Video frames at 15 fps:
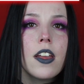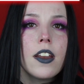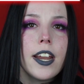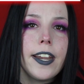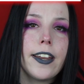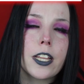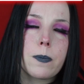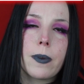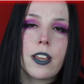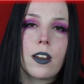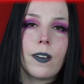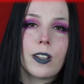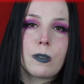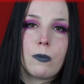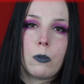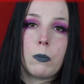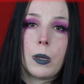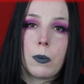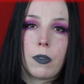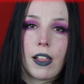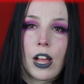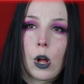It does mean a lot to me when
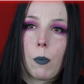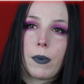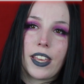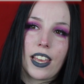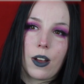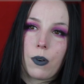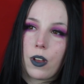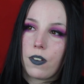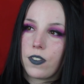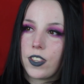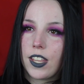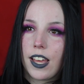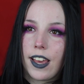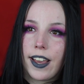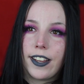people help me out over there.